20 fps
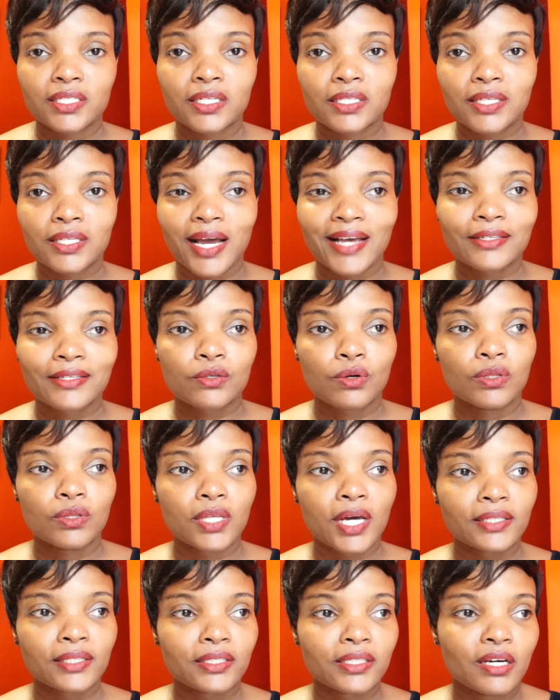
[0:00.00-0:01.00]
discussed on
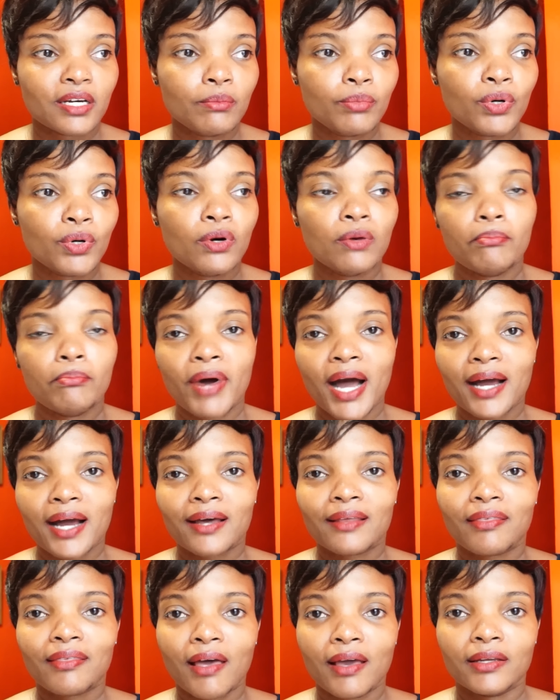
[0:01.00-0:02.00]
that table back
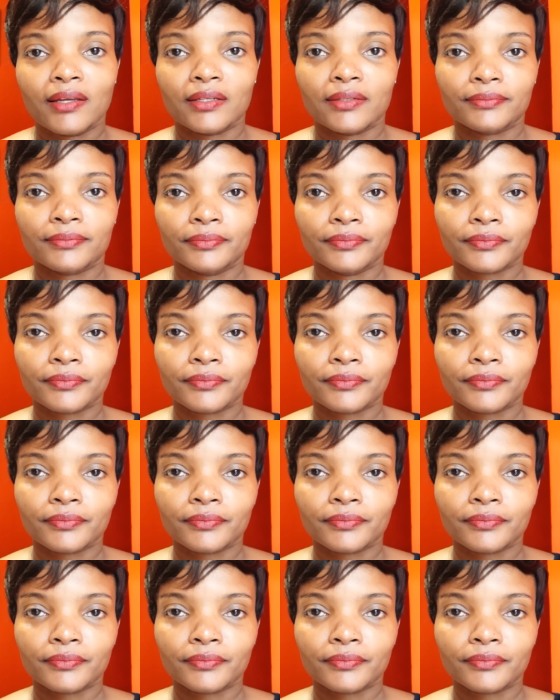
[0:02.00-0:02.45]
then.